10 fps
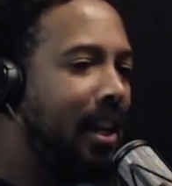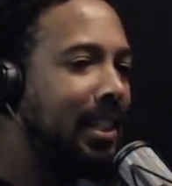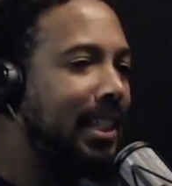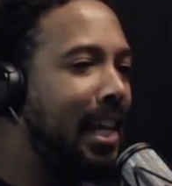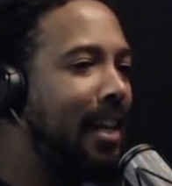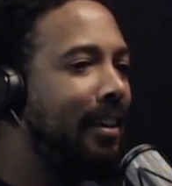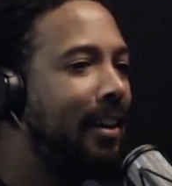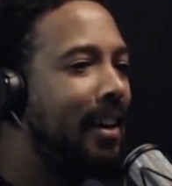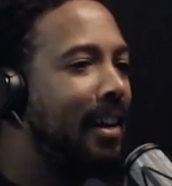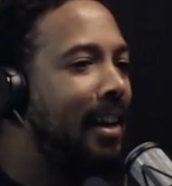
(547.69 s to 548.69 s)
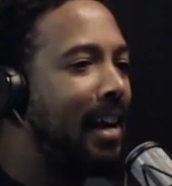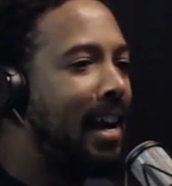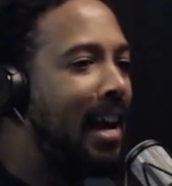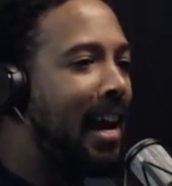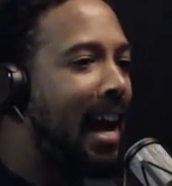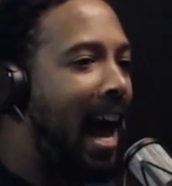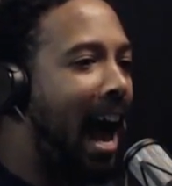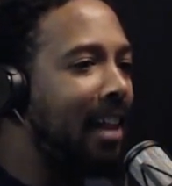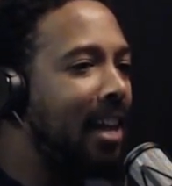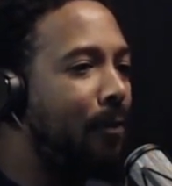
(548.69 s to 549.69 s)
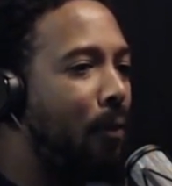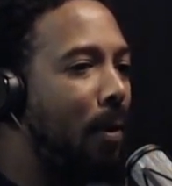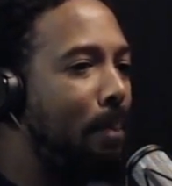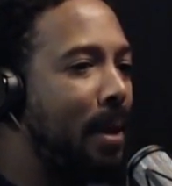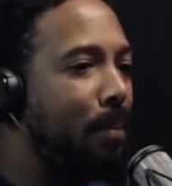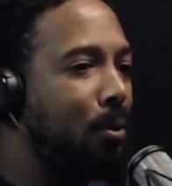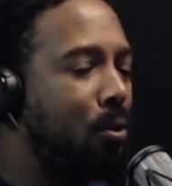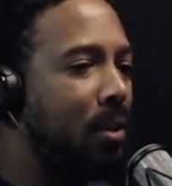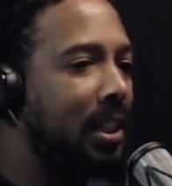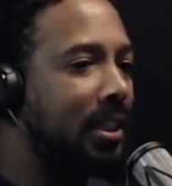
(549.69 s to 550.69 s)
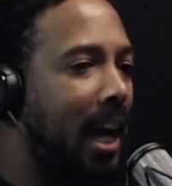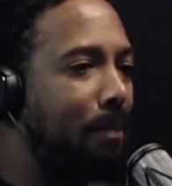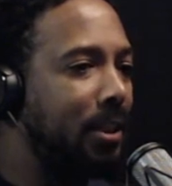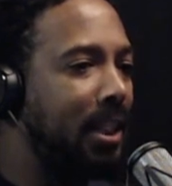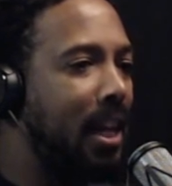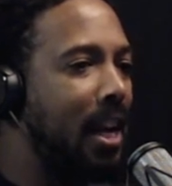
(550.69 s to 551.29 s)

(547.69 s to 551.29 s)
See, I love it when people do this type of shit.